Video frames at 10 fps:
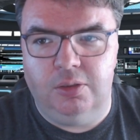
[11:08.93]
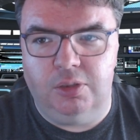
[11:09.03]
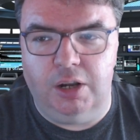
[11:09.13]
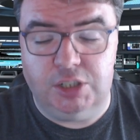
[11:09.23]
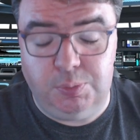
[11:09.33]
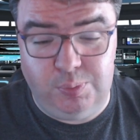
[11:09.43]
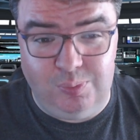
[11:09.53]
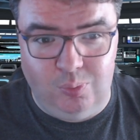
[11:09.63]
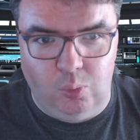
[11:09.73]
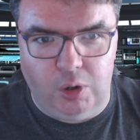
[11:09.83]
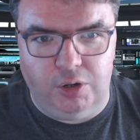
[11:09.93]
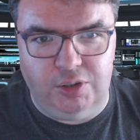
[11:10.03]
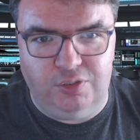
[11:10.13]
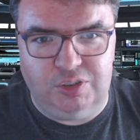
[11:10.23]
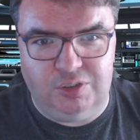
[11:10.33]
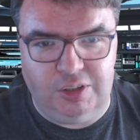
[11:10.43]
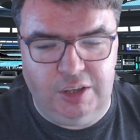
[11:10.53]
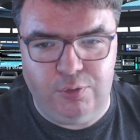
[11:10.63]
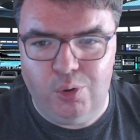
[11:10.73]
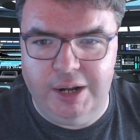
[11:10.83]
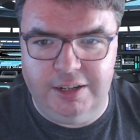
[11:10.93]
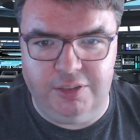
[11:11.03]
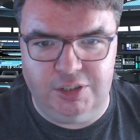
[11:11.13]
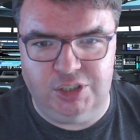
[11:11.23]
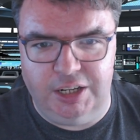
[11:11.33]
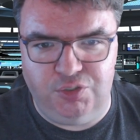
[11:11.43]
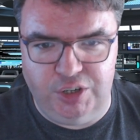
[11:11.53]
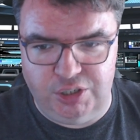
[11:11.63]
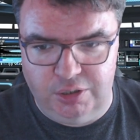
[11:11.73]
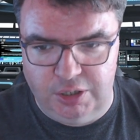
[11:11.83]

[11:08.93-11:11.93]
their world of that they've created in their science fiction